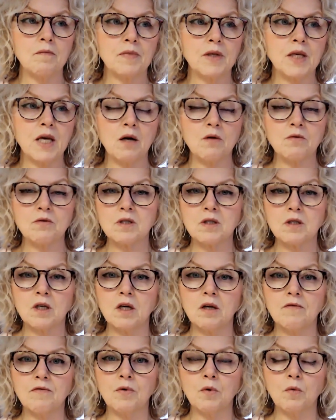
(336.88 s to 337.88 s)

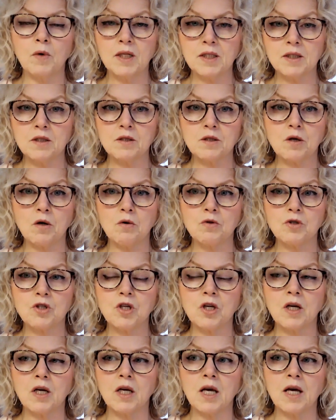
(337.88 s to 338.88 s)
counseling, for wellness
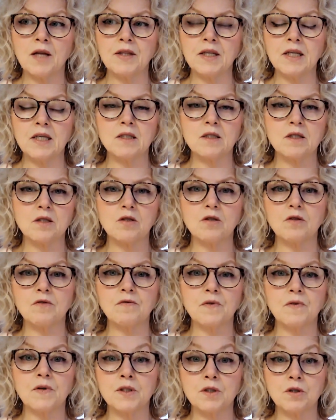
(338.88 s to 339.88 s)
coaching at the
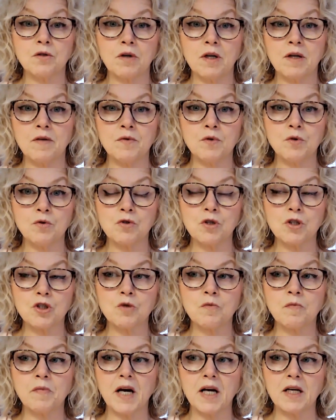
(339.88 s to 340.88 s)
Institute for Integrative
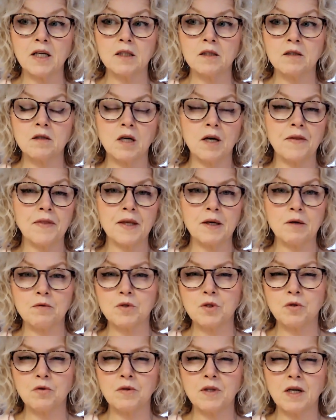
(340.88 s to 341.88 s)
Nutrition back in, I think it
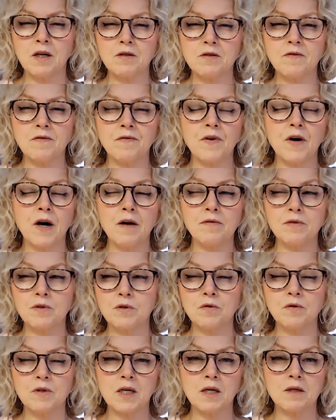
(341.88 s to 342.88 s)
was 2005 or
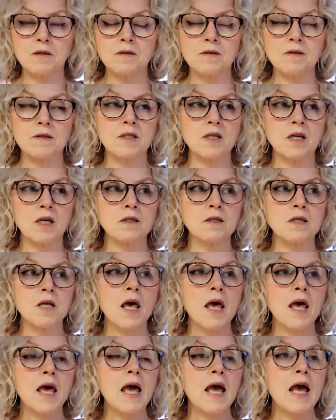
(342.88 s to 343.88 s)
2006.
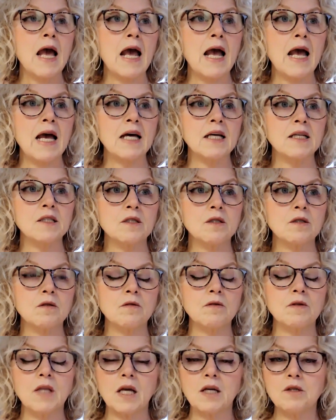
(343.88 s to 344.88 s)
And
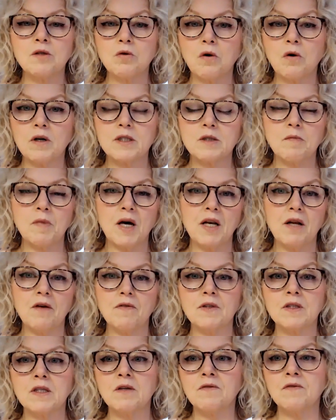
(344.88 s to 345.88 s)
they talked about
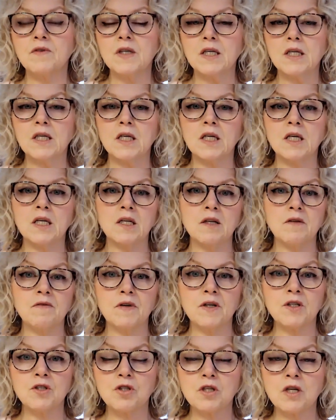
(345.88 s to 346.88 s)
everything vegan and
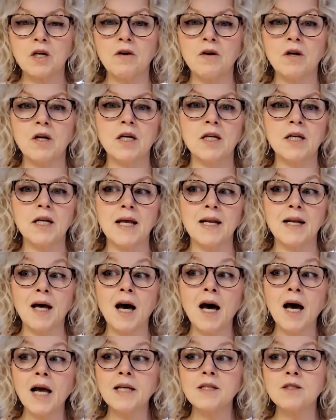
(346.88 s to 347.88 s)
vegetarian. And
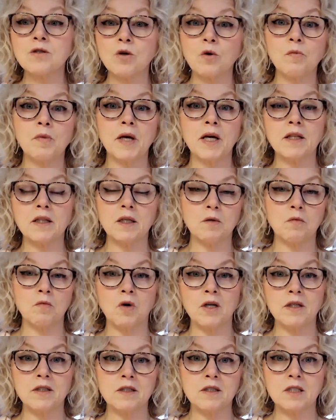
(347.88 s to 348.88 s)
I so badly
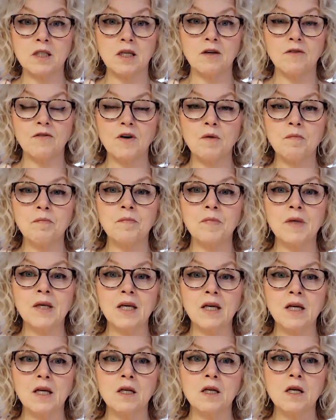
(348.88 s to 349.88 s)
wanted to give up
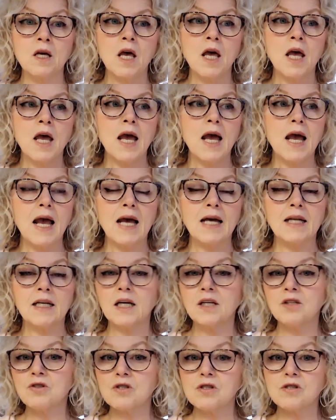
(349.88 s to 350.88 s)
meat. And I